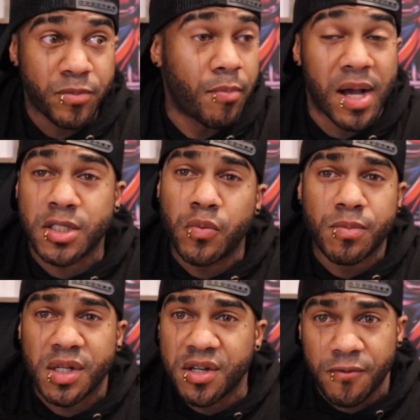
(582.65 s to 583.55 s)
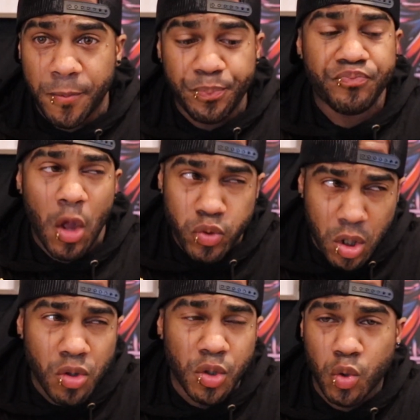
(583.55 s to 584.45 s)
The pasta was much different. It was
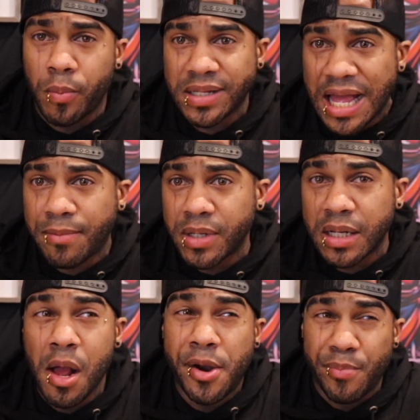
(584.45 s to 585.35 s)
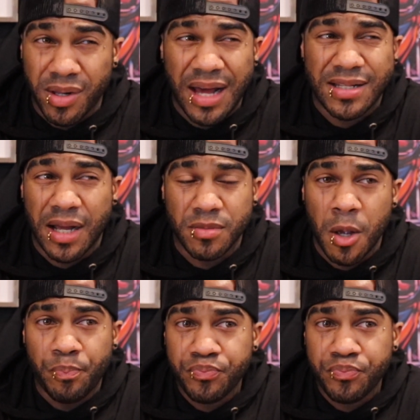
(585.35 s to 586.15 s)
closer to what my dad made, but a lot of times